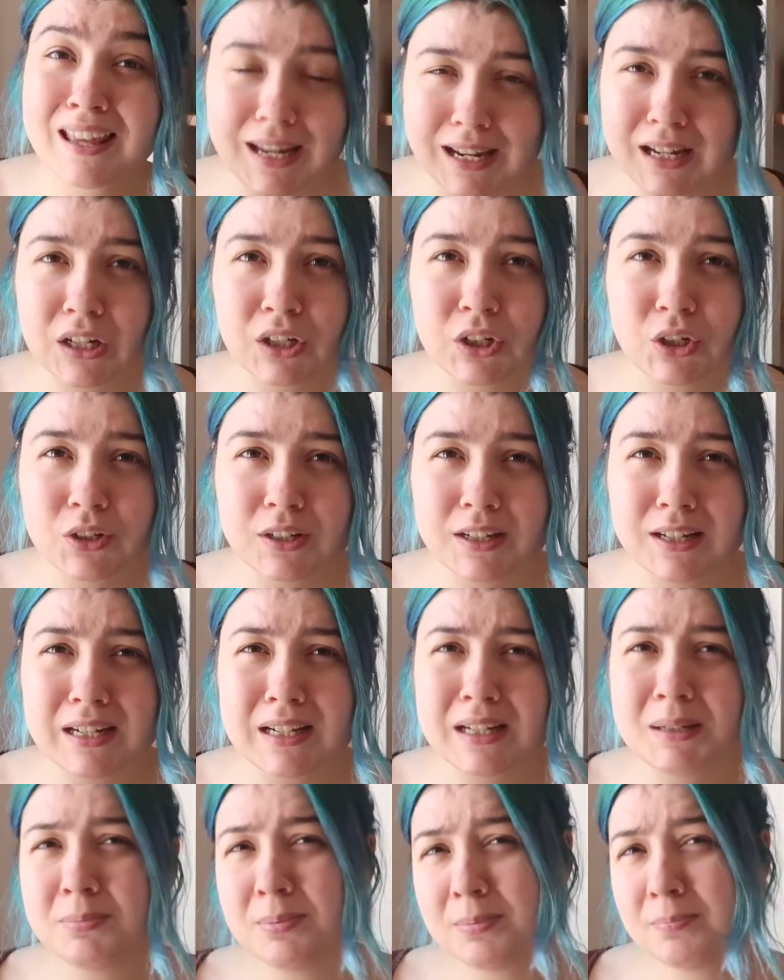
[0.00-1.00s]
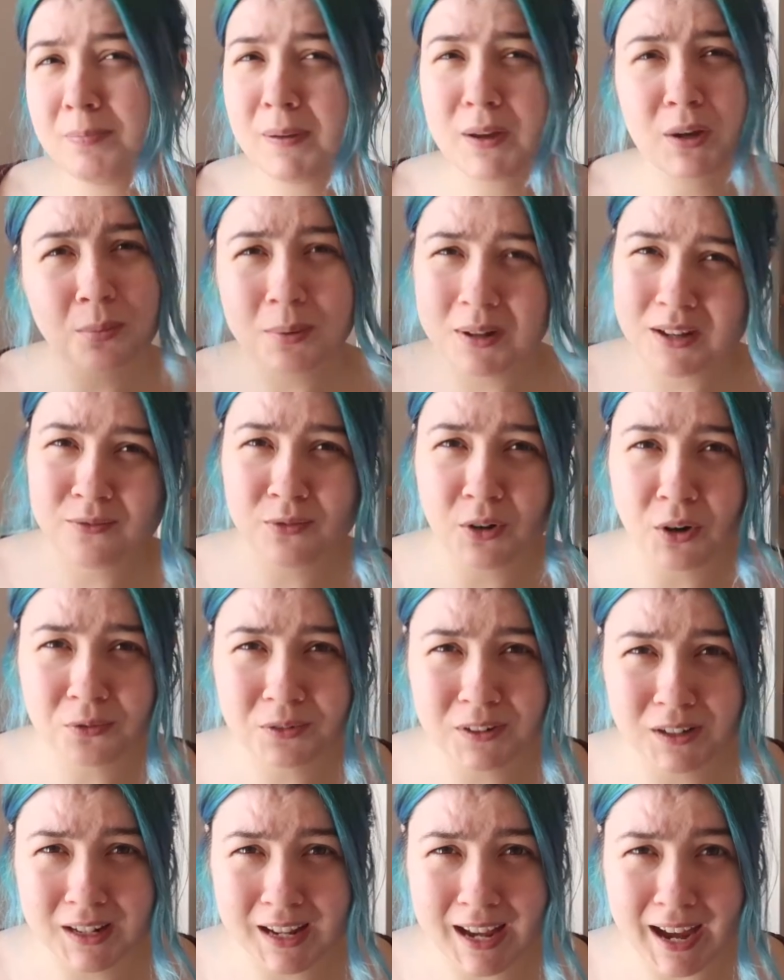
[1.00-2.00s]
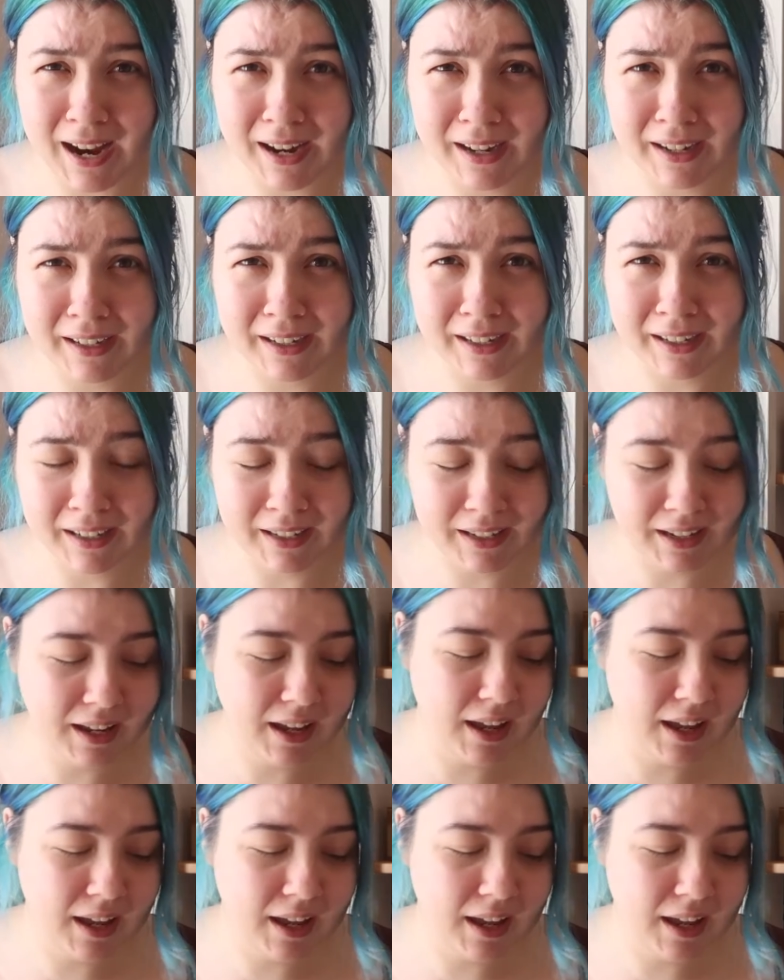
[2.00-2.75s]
including becoming involved in a gang.